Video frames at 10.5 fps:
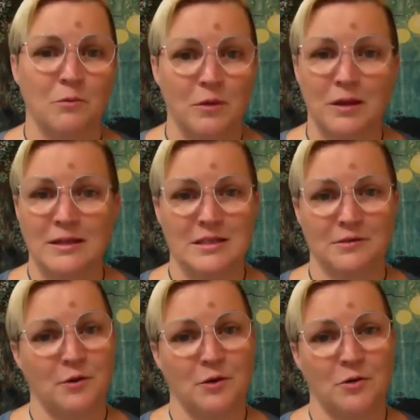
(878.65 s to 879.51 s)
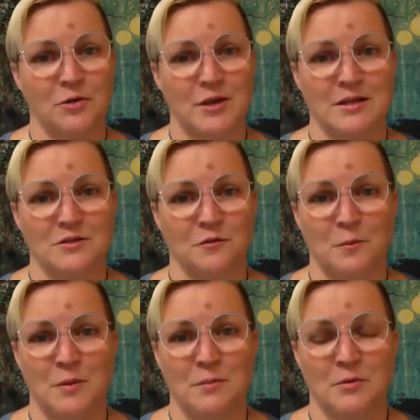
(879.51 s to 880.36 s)
really difficult things for
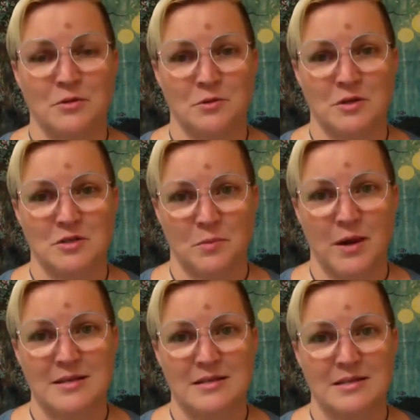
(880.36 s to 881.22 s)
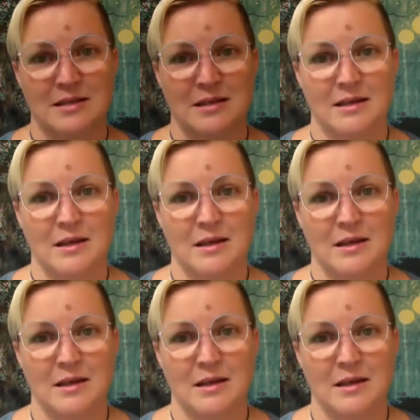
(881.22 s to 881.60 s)
people to express.